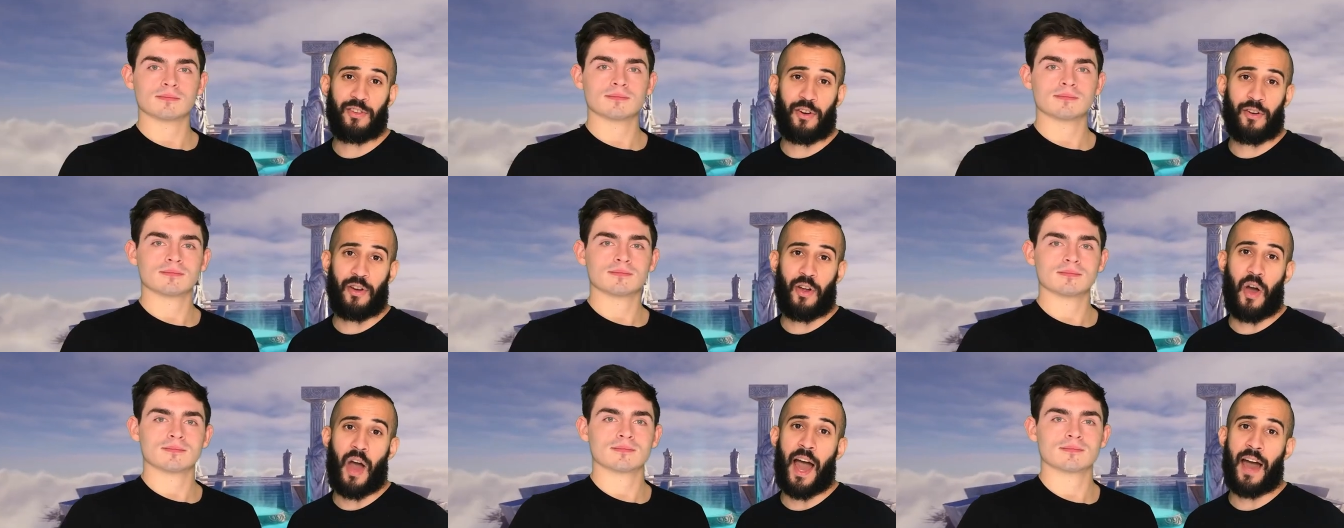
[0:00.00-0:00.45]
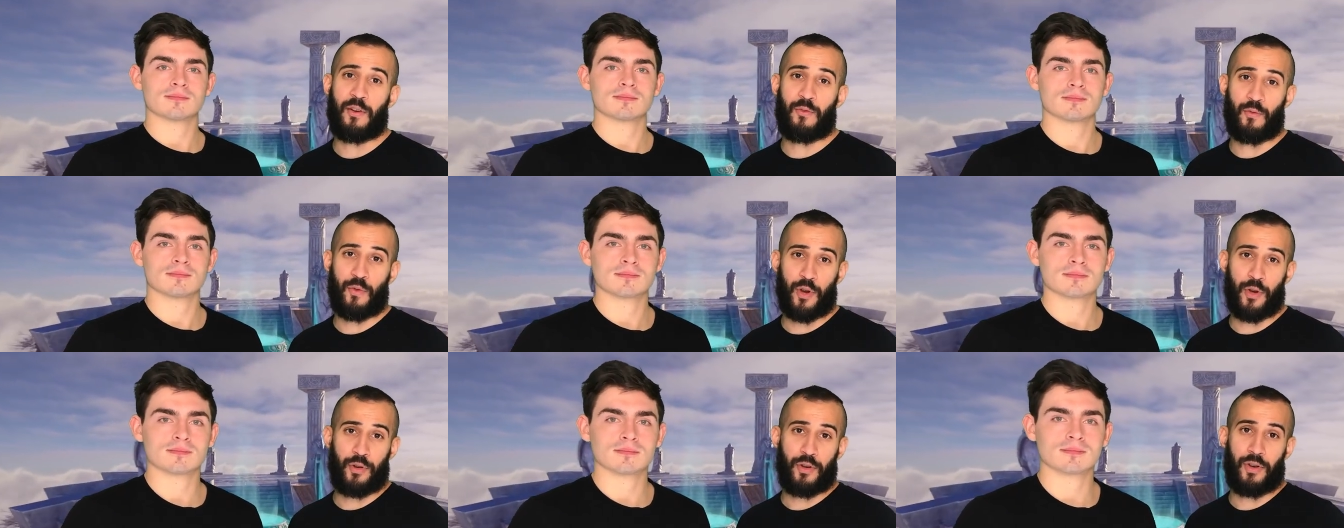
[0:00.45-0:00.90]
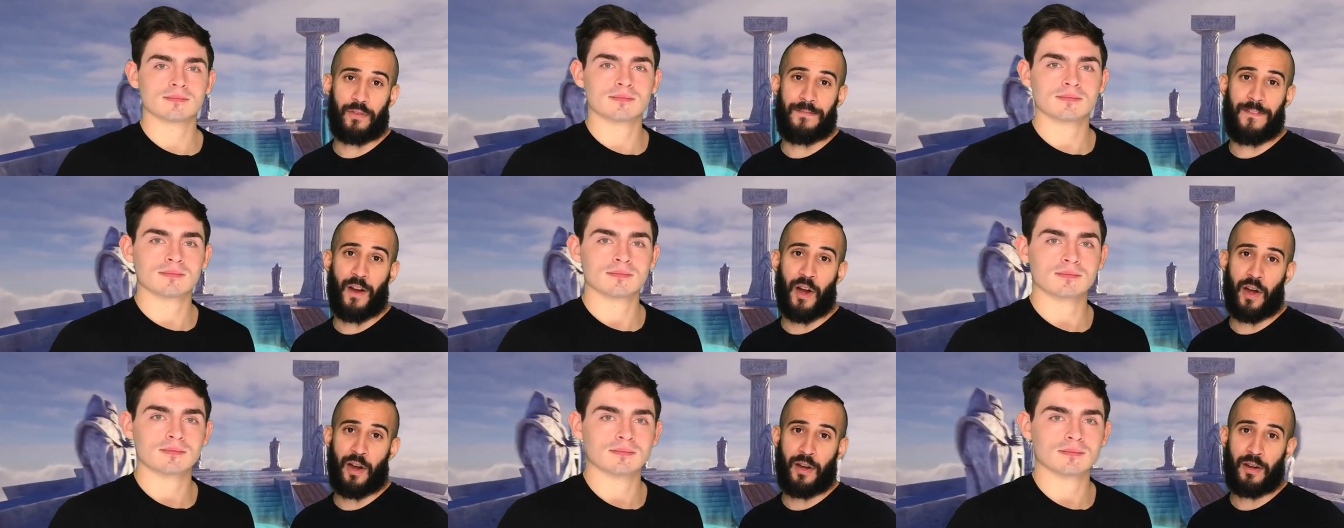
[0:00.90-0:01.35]
Speaker 1: you don't know how to ruin your
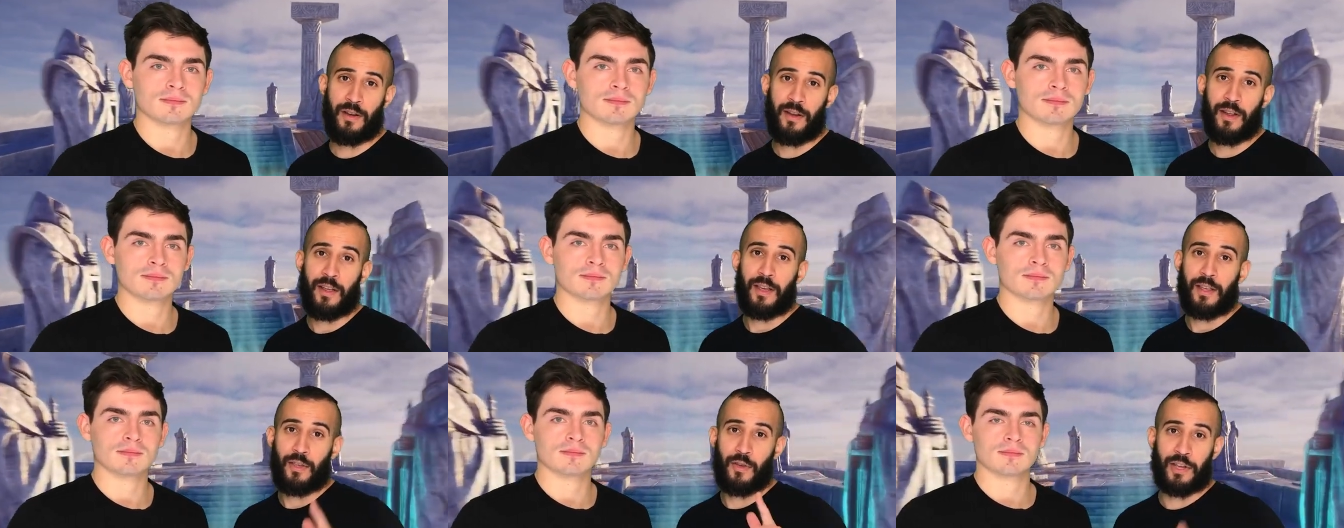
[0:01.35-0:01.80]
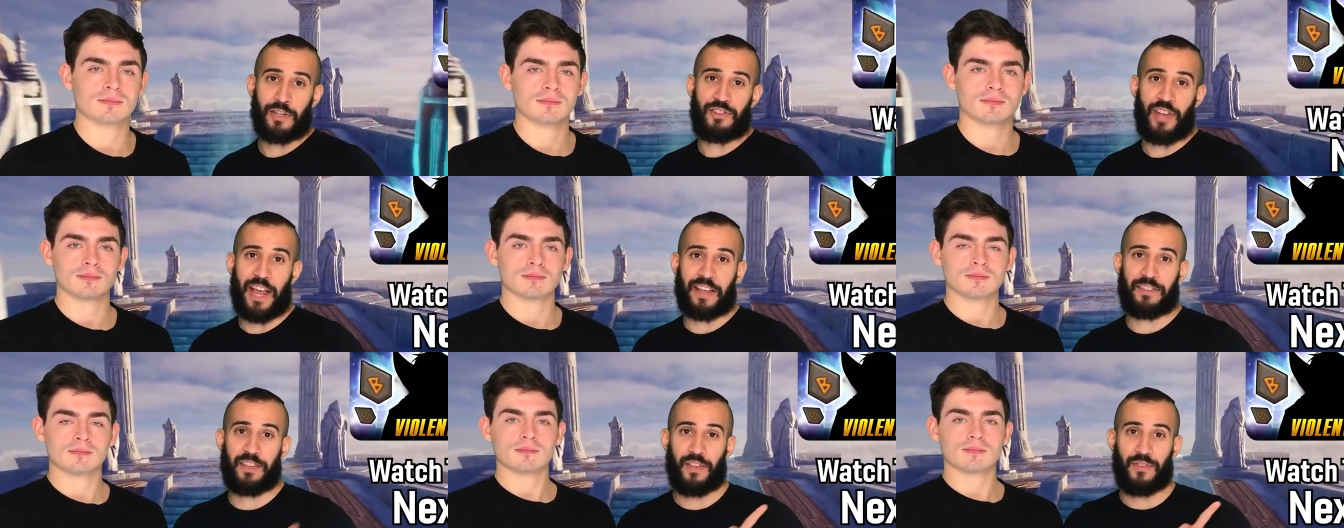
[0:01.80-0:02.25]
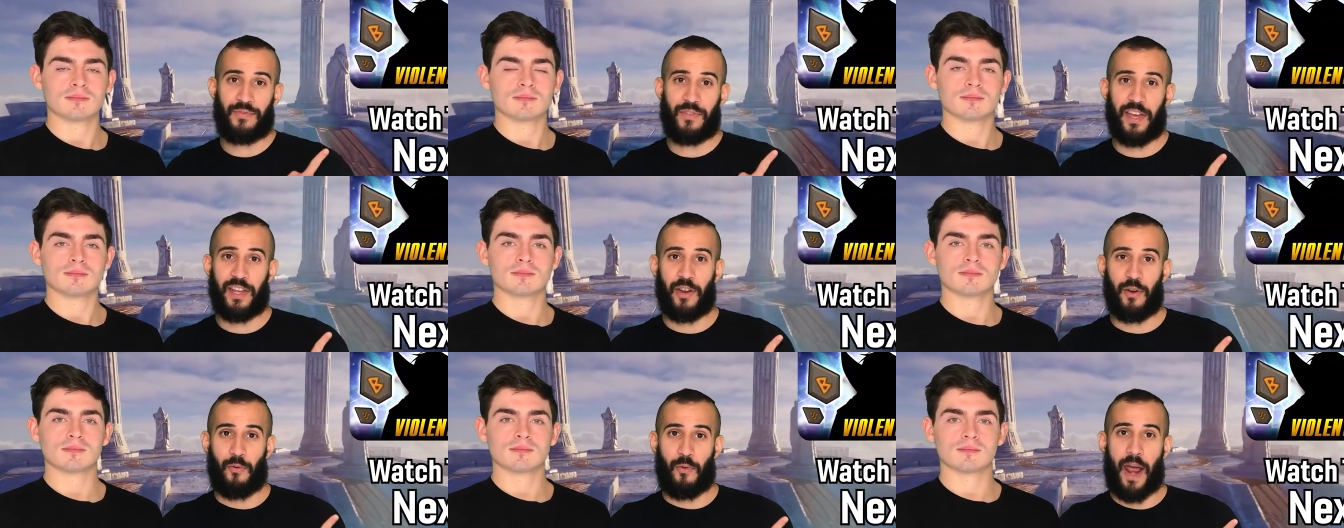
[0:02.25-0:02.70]
Verde, you can check this
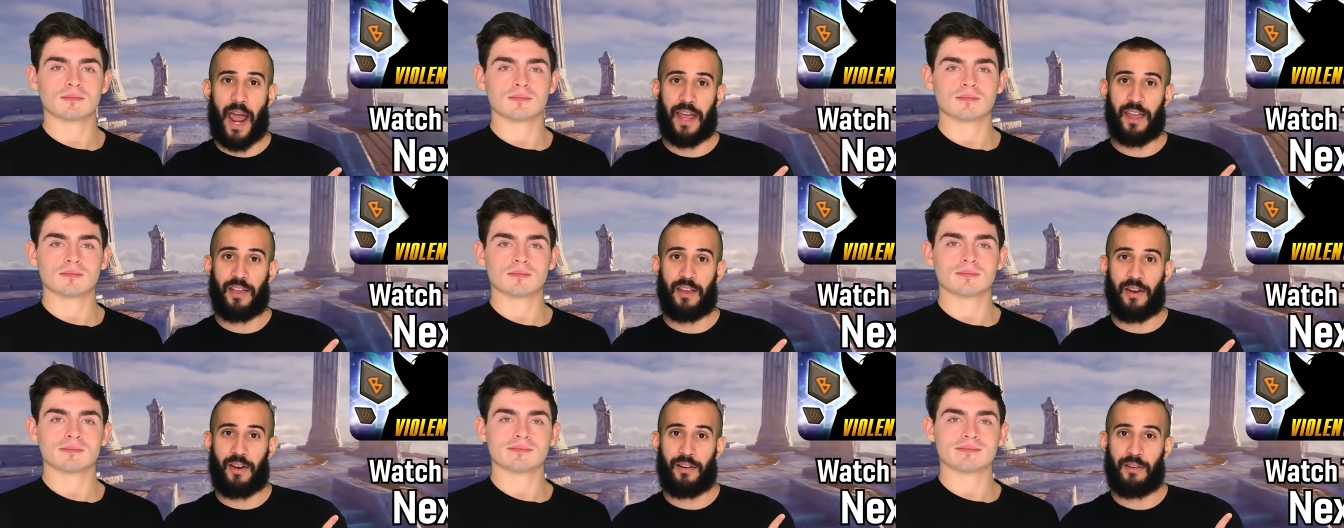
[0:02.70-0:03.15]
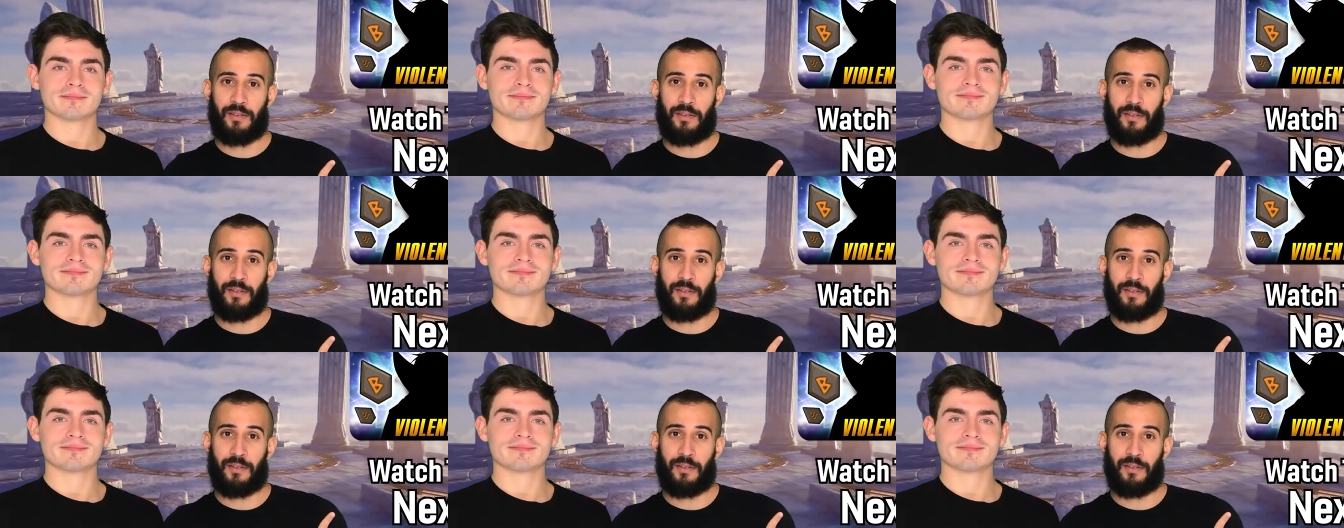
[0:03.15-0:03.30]
video right here.